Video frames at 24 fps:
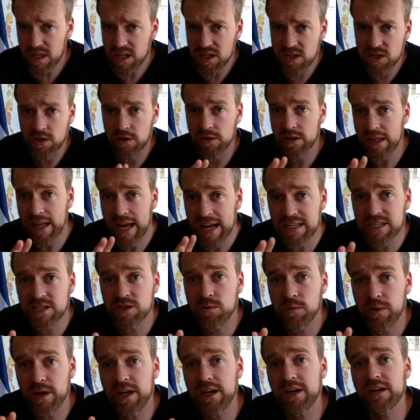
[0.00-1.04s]
So in the last
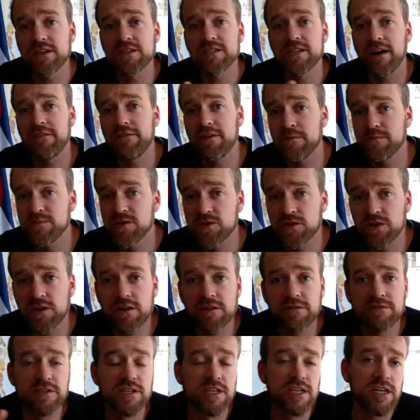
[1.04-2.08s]
20 years, I've
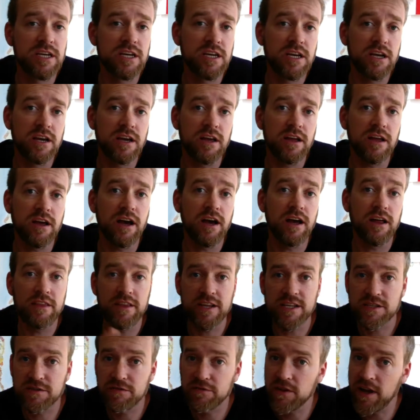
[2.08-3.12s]
observed
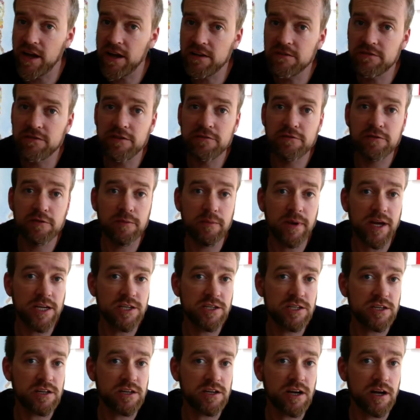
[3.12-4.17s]
this flood of
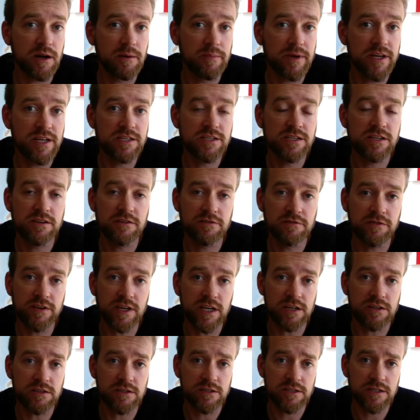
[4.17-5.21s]
information come into the
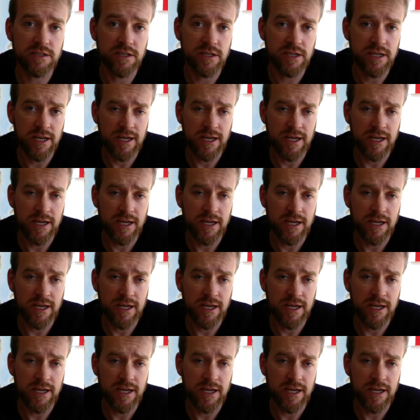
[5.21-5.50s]
field.